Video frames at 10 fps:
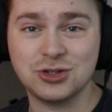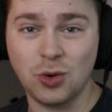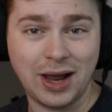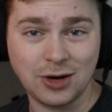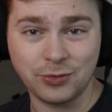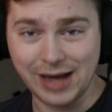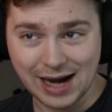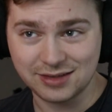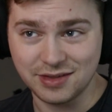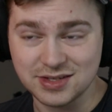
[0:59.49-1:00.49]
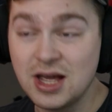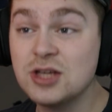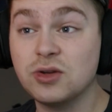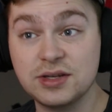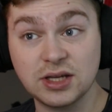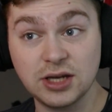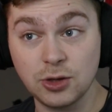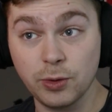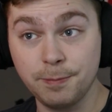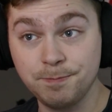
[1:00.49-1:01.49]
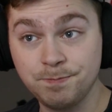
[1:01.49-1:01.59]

just go ahead and react to this? So let's get into it.